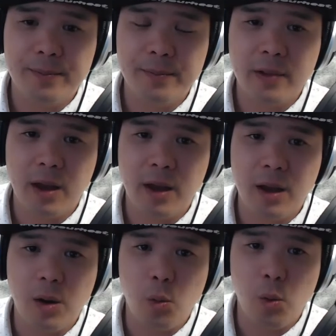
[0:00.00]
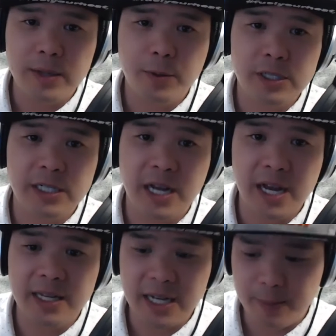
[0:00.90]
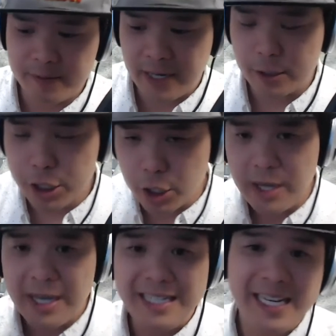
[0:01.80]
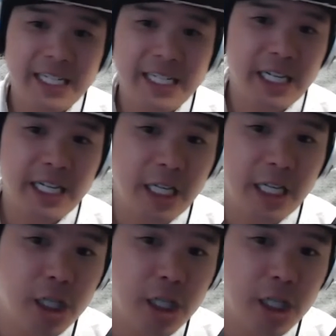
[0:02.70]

uh, one person on the name of title? So it's actually a two-step